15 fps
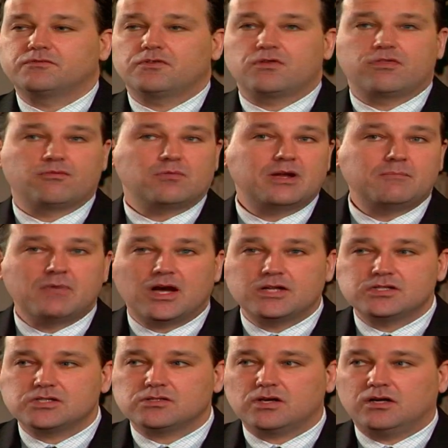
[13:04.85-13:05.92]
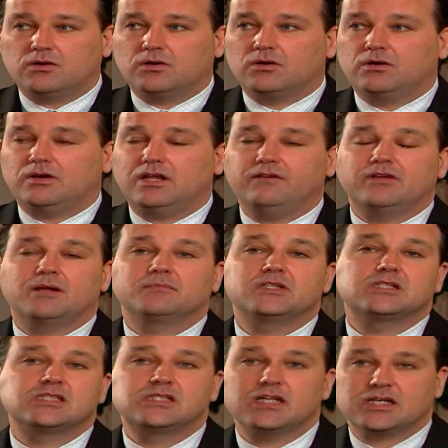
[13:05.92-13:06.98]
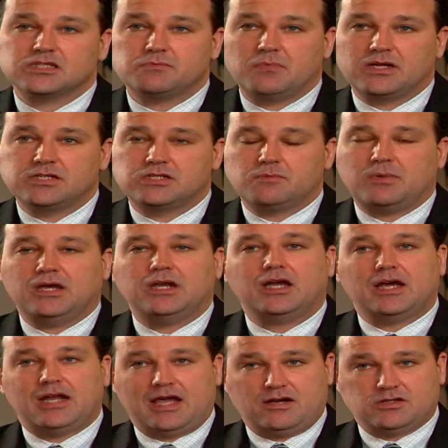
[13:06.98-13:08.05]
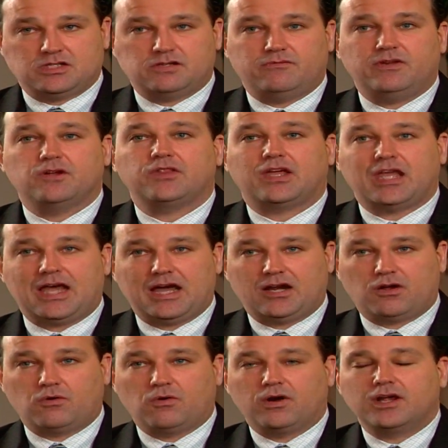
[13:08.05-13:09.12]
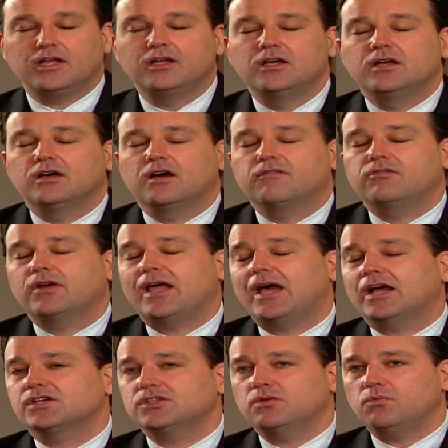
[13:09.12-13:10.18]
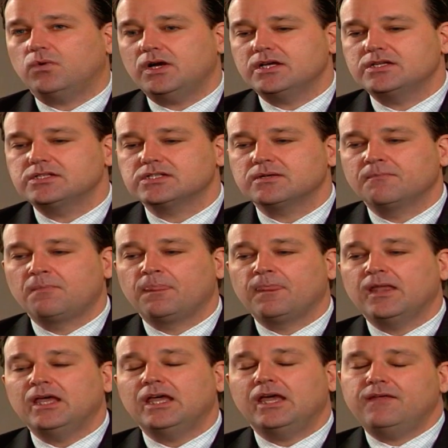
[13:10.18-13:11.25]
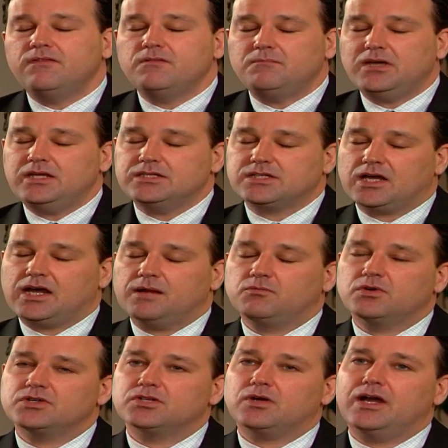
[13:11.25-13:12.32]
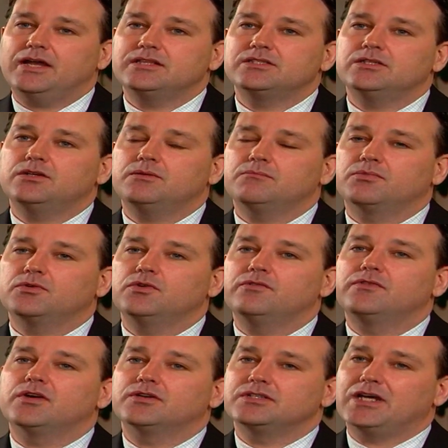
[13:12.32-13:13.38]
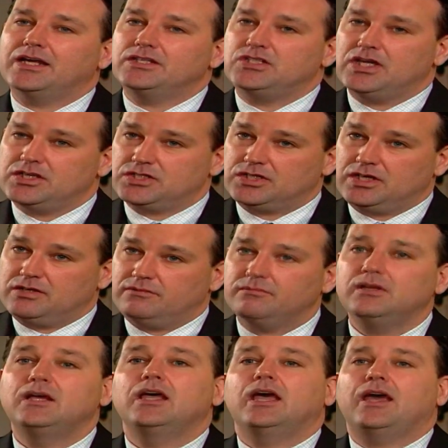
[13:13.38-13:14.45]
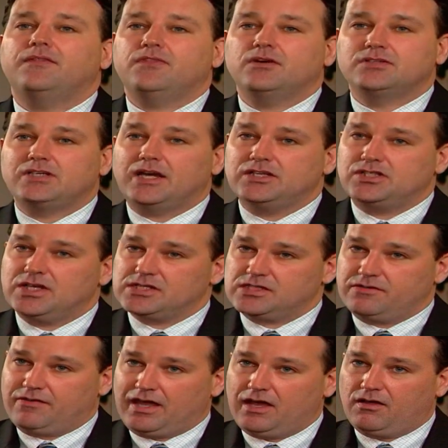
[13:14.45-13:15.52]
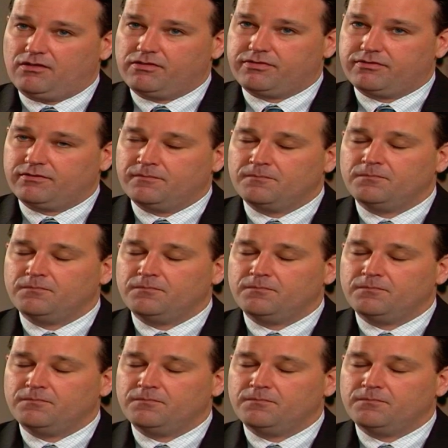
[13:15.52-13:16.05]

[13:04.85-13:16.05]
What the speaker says: for 3 months or even up to 6 months, depending on how severe the category of reaction was. In the meantime, we're trying to improve their digestion and their digestive health